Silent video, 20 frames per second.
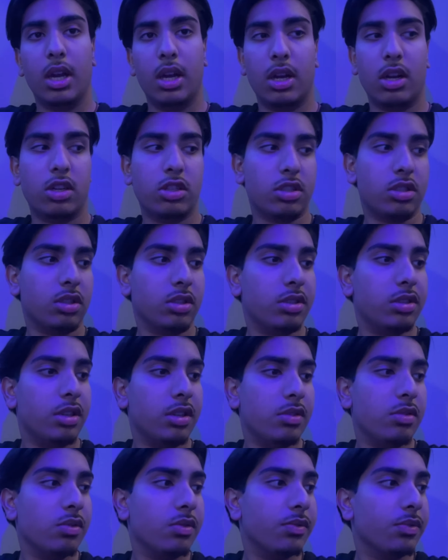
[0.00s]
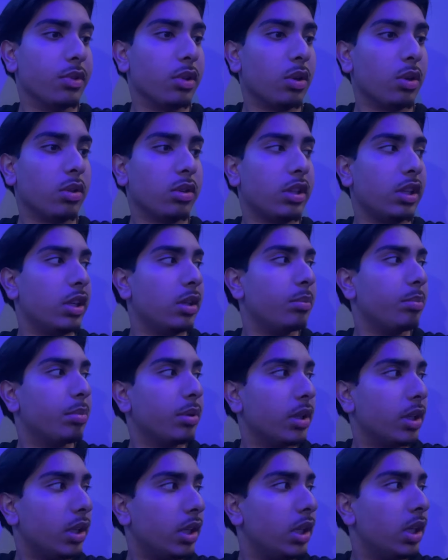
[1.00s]
I just gonna stay tuned for the whole thing,
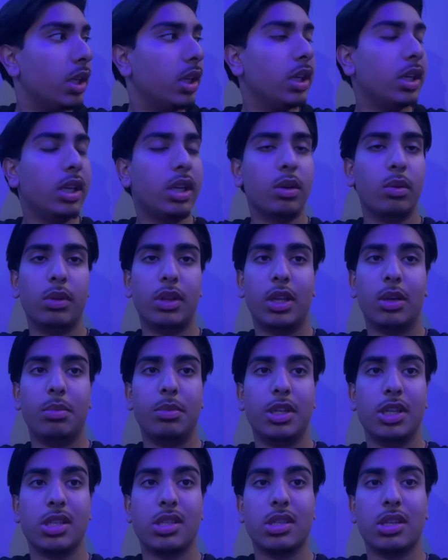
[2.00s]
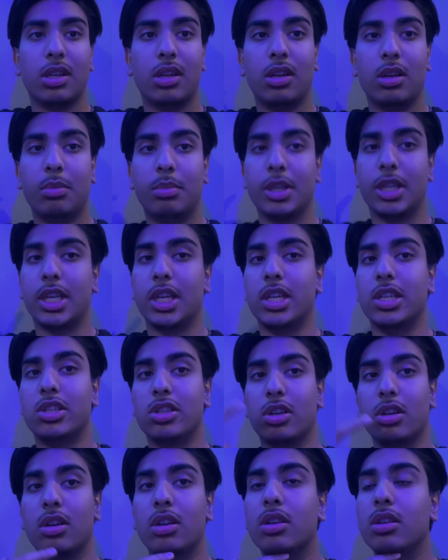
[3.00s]
but yeah, with that being said, I'm gonna catch
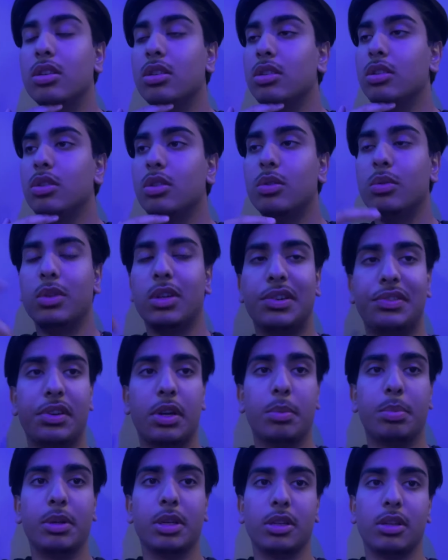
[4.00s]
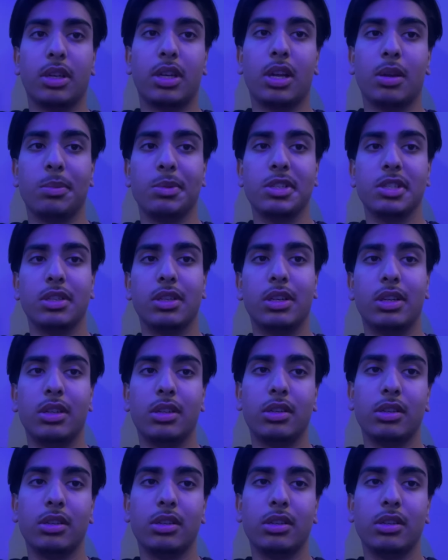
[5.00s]
y'all whenever I pick up the camera today.